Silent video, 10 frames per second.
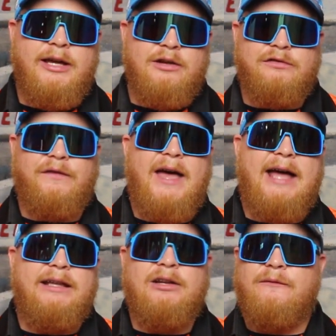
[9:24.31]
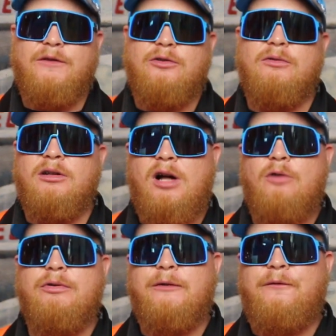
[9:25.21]
Here's that interview
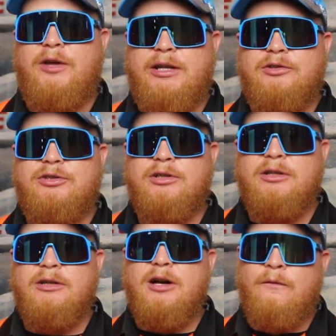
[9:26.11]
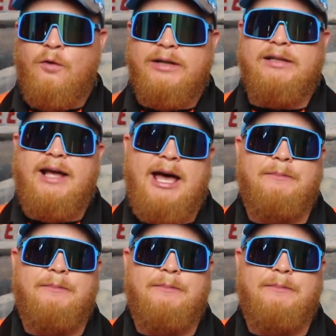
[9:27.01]
along with the footage of what did